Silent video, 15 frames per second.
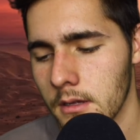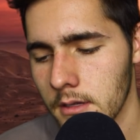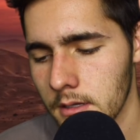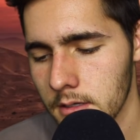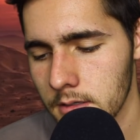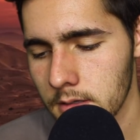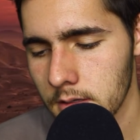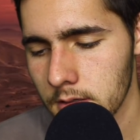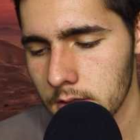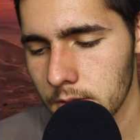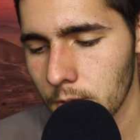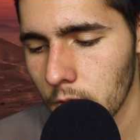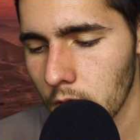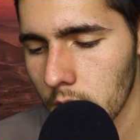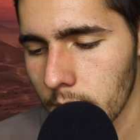Is the
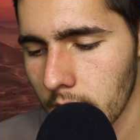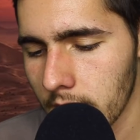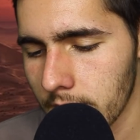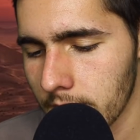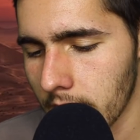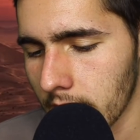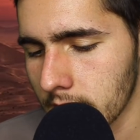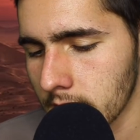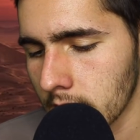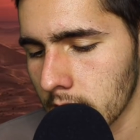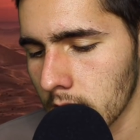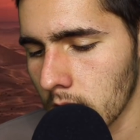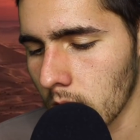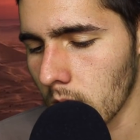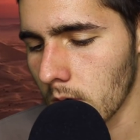storm affecting
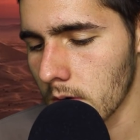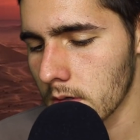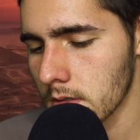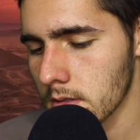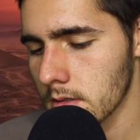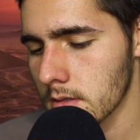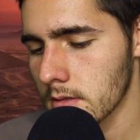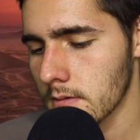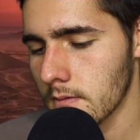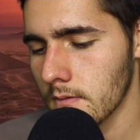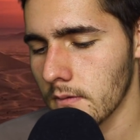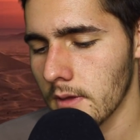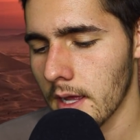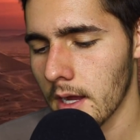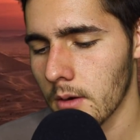the horse,
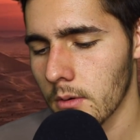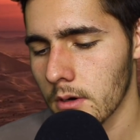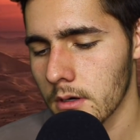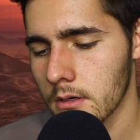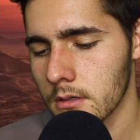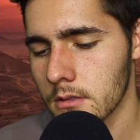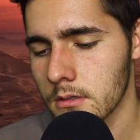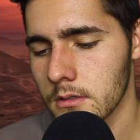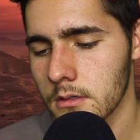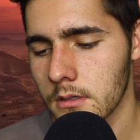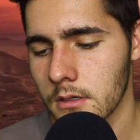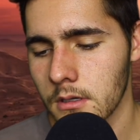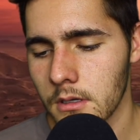flowers,